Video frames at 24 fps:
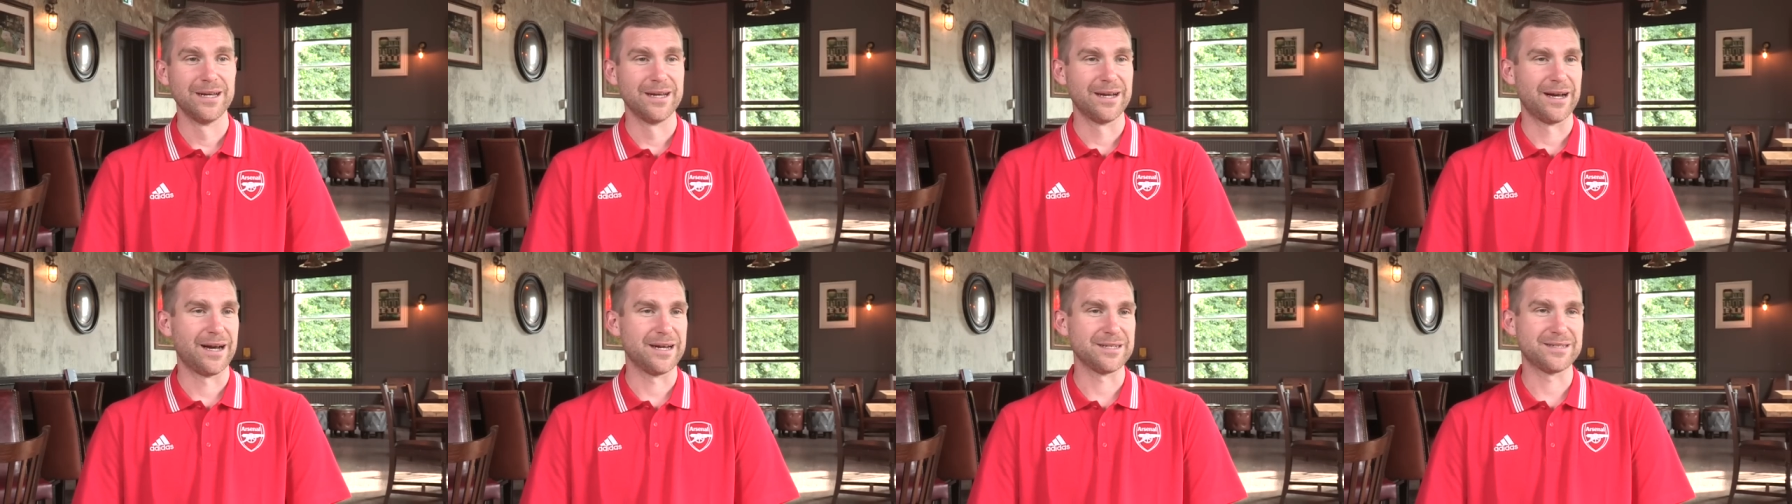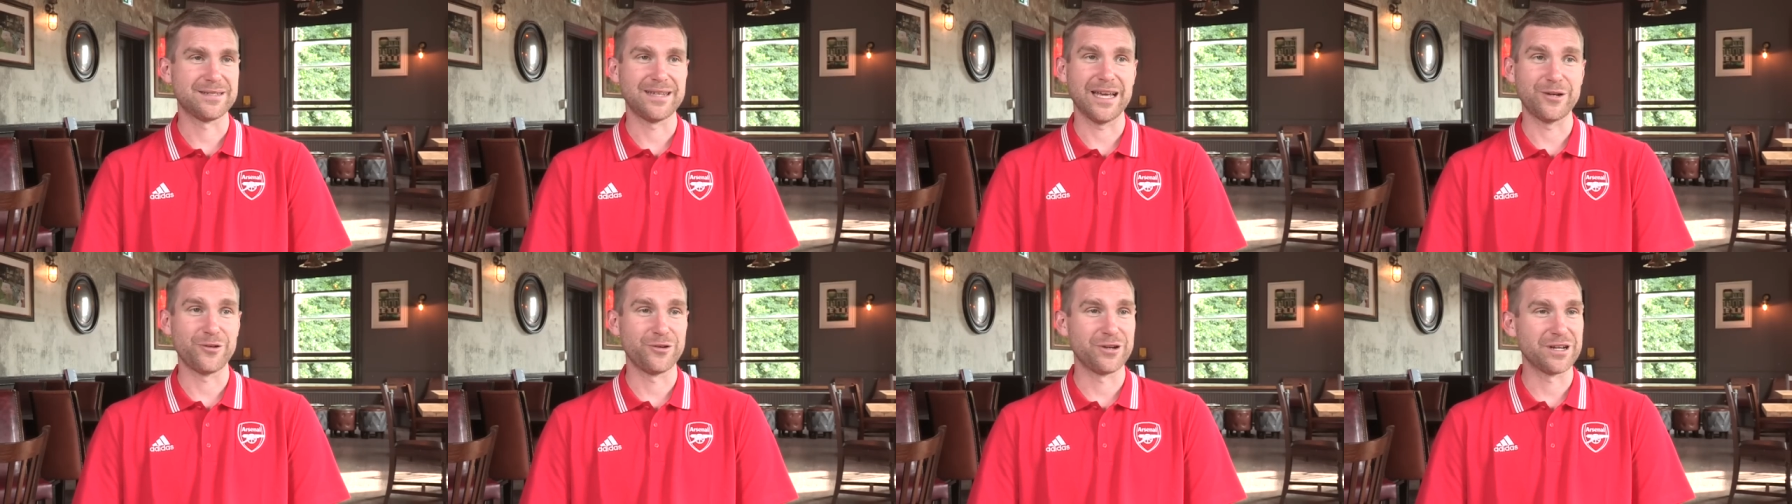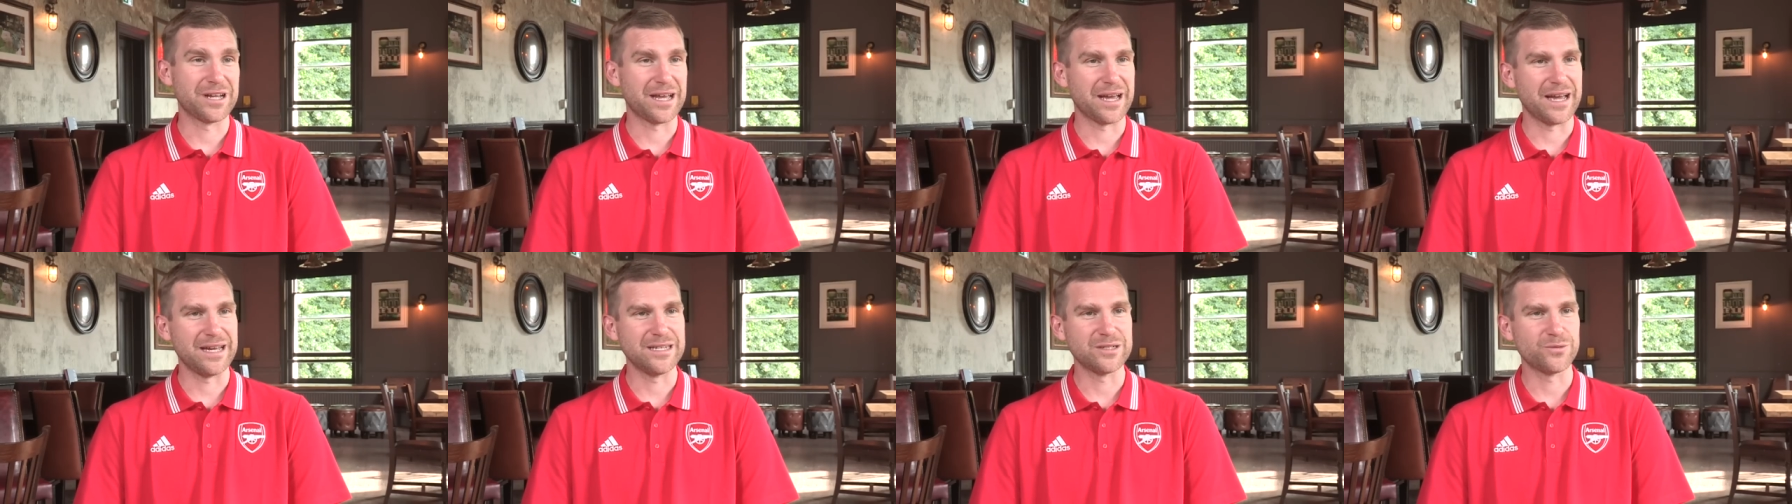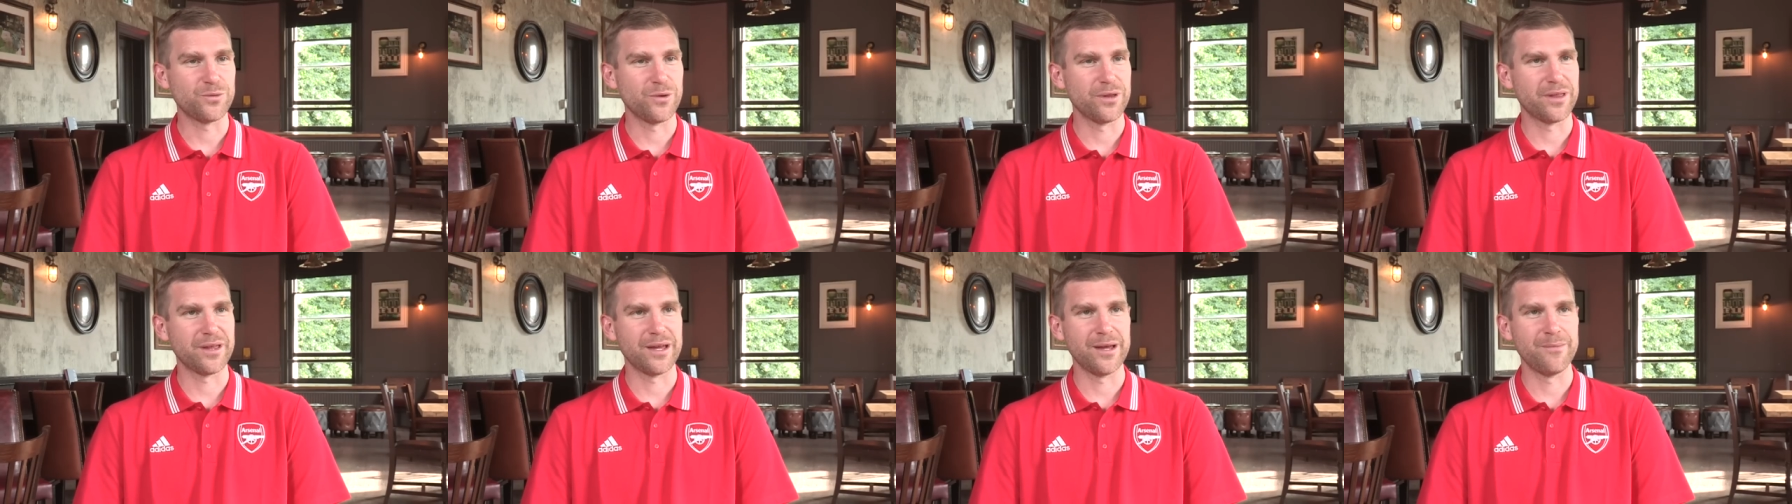I stayed on the case
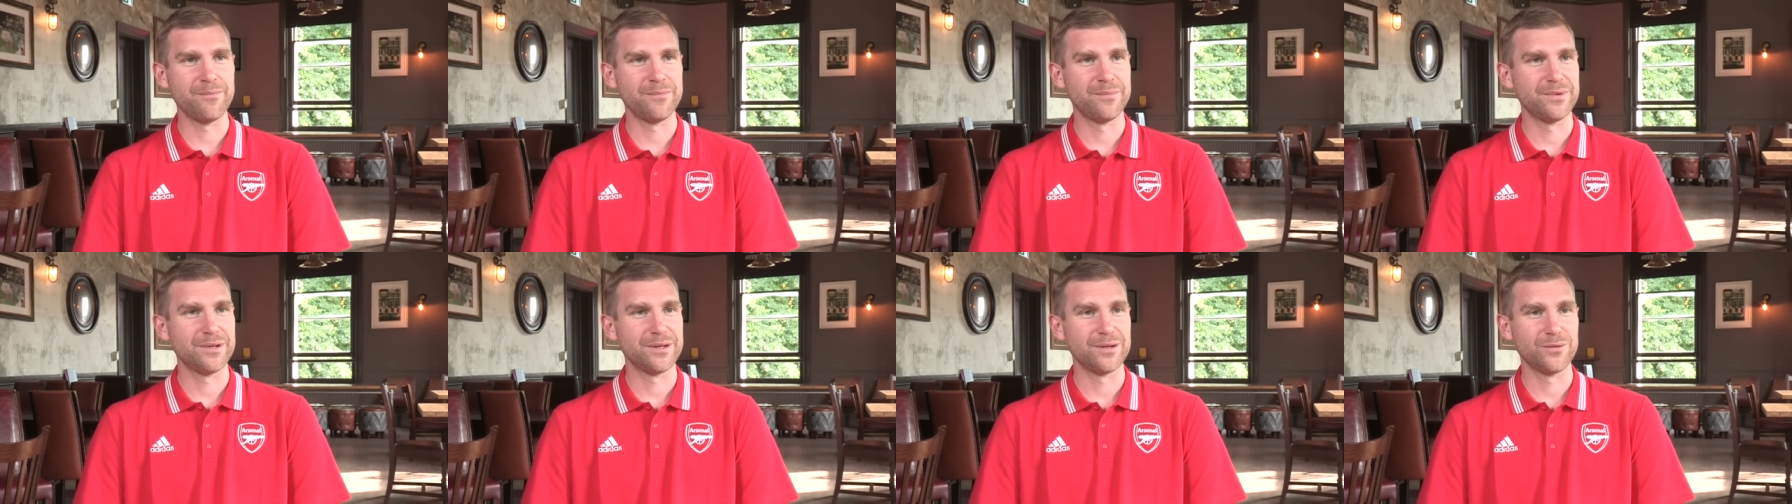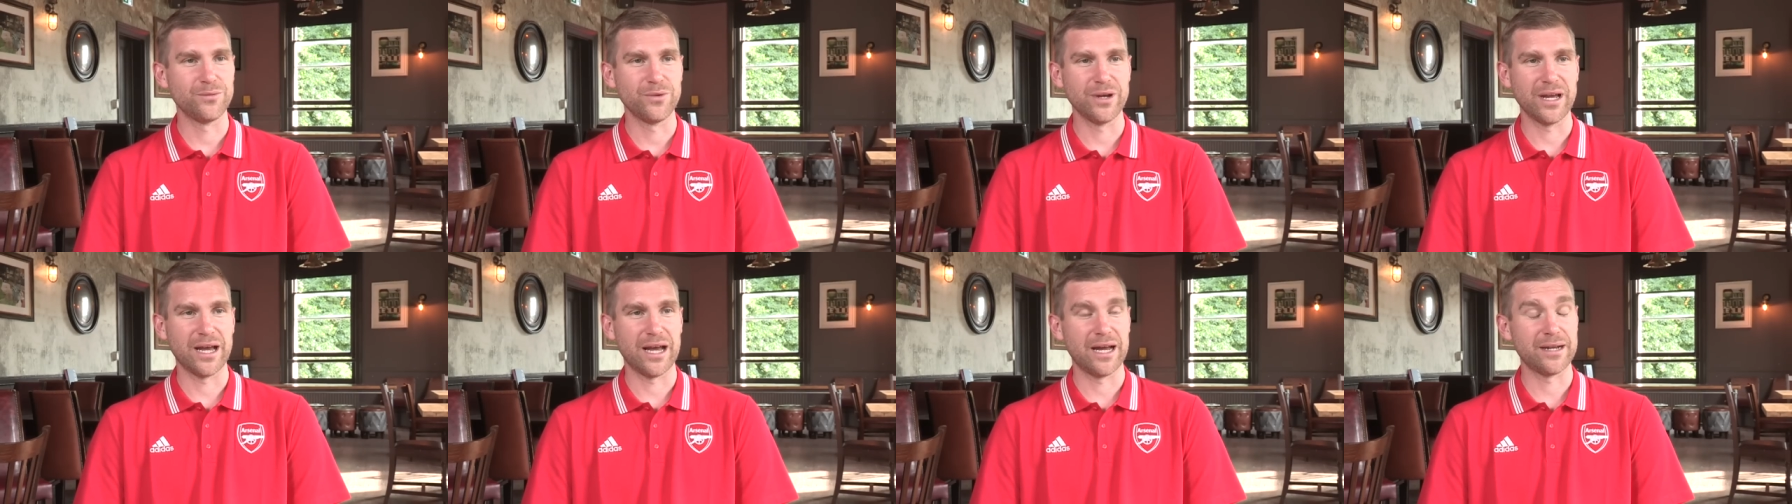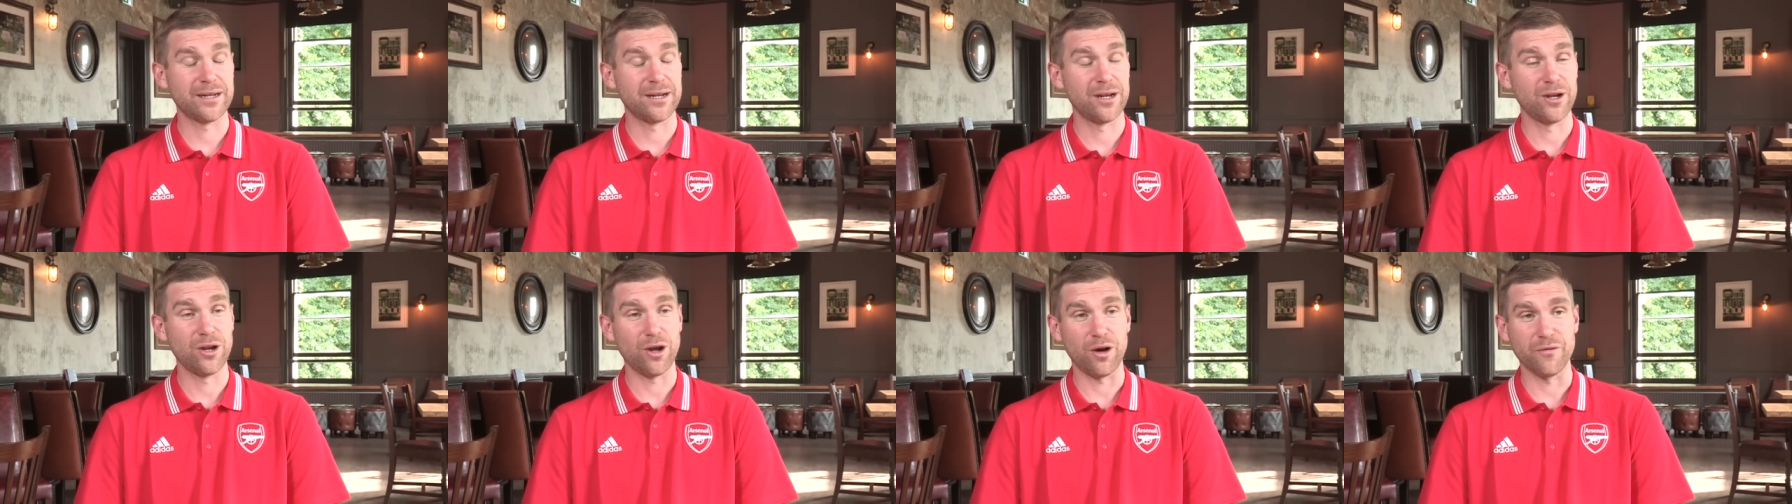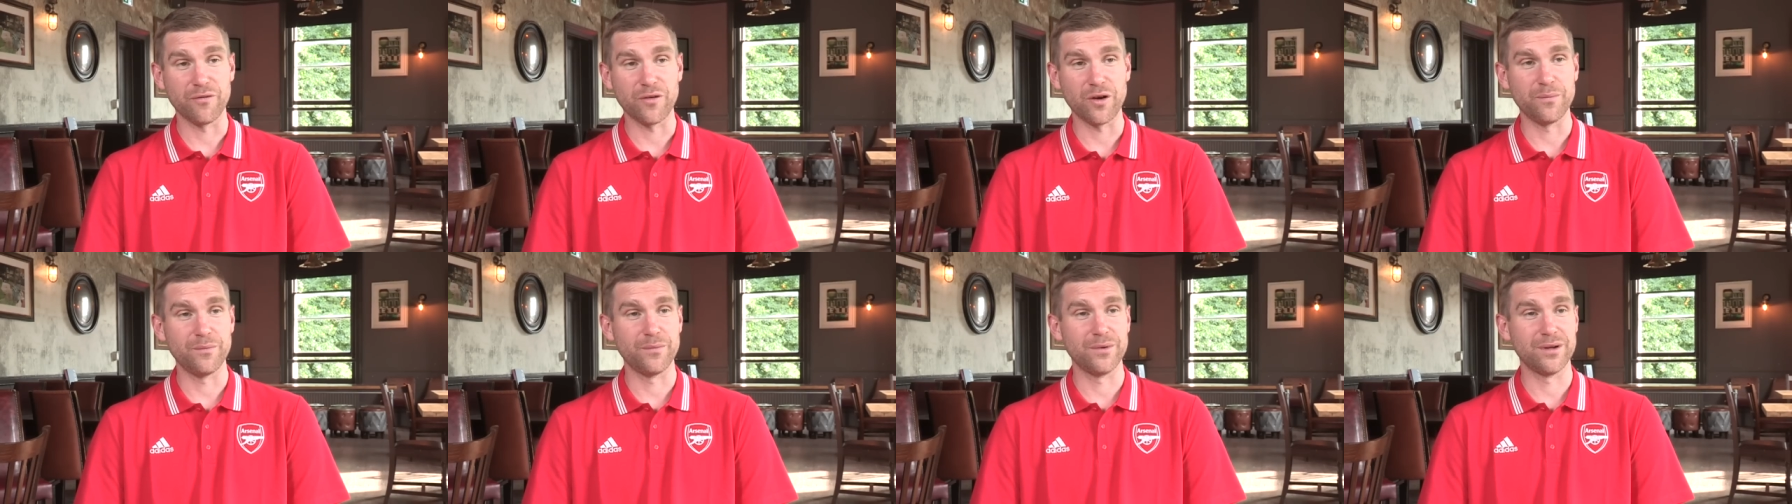with him. We had a lot of